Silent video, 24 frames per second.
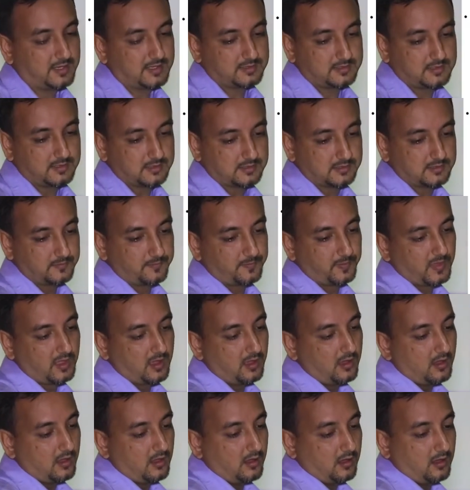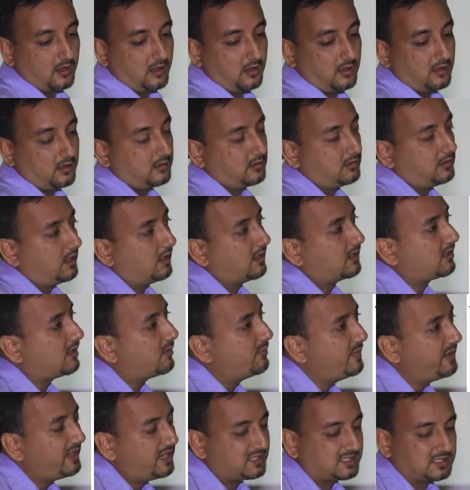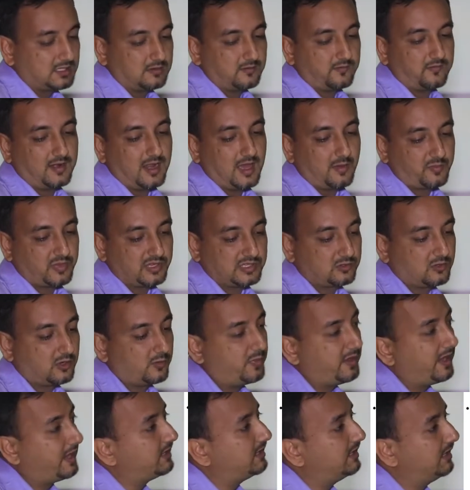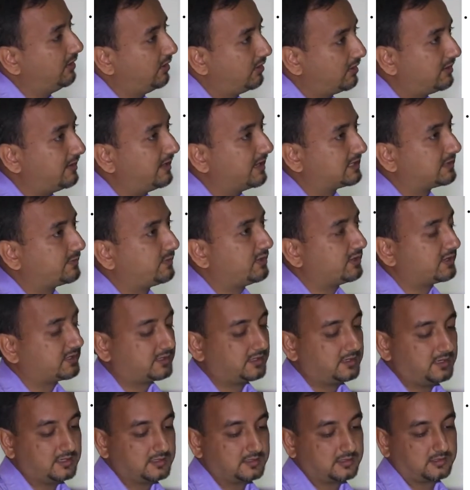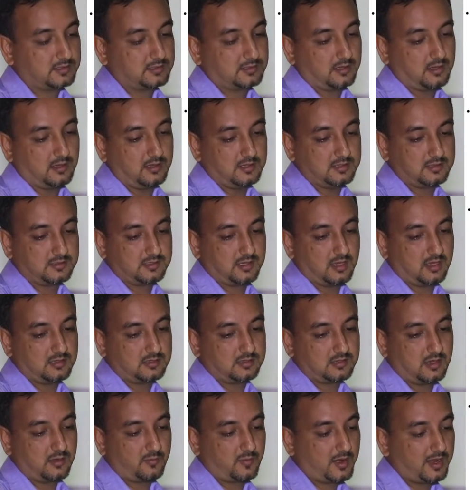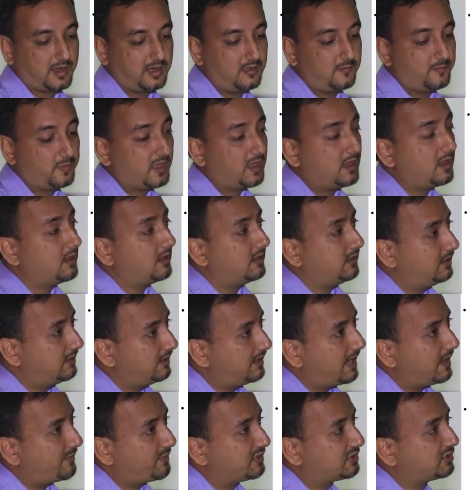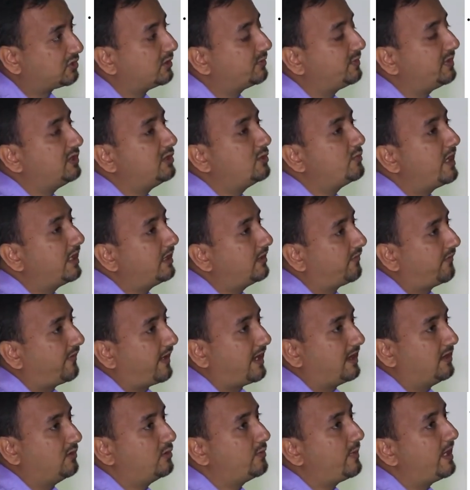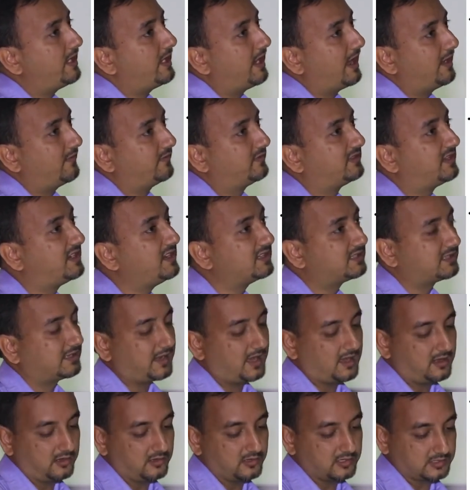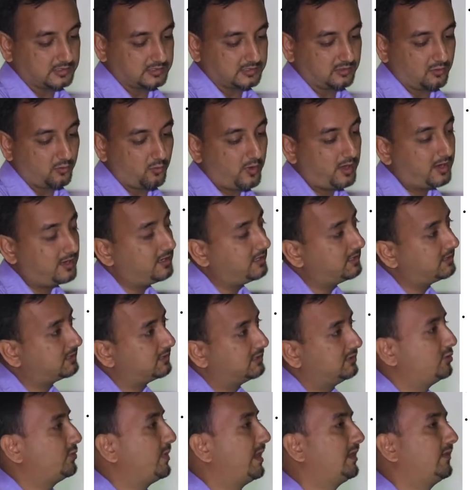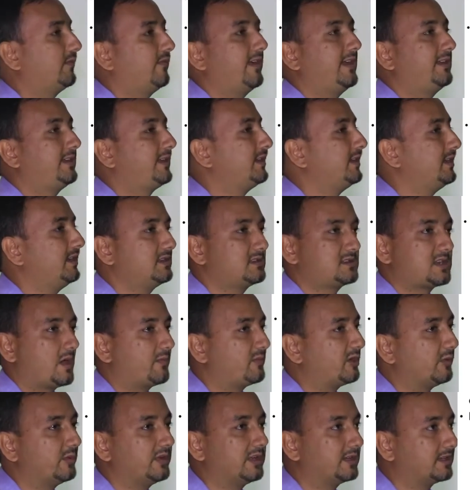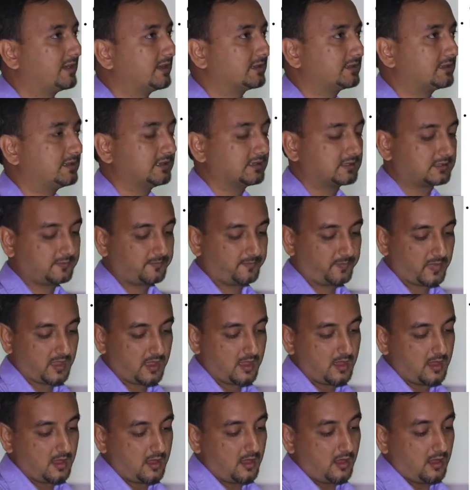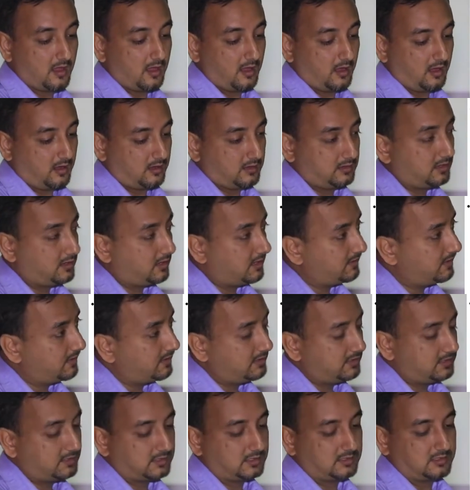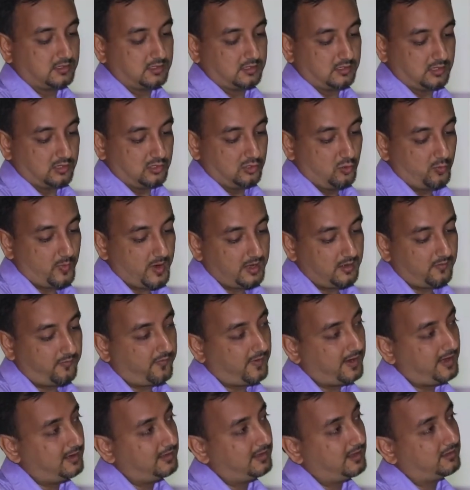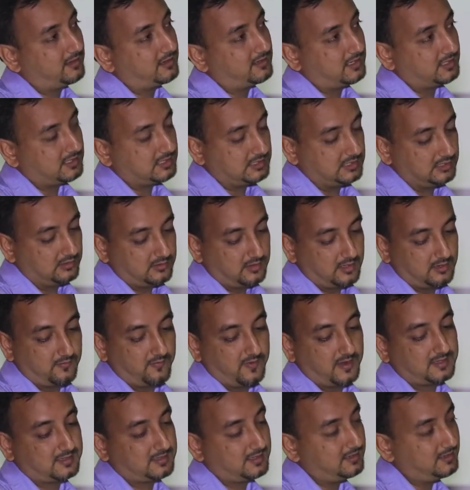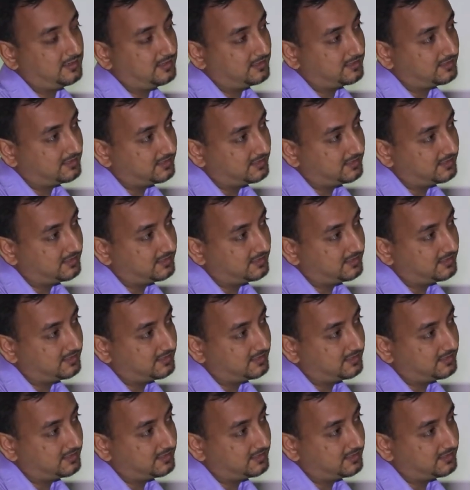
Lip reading: testis? A combination of laparoscopy and inguinal exploration is applied. In laparoscopy, you might have 3 scenarios. One is you might find an intra-abdominal testis. The other is you might find that the testicular vessel is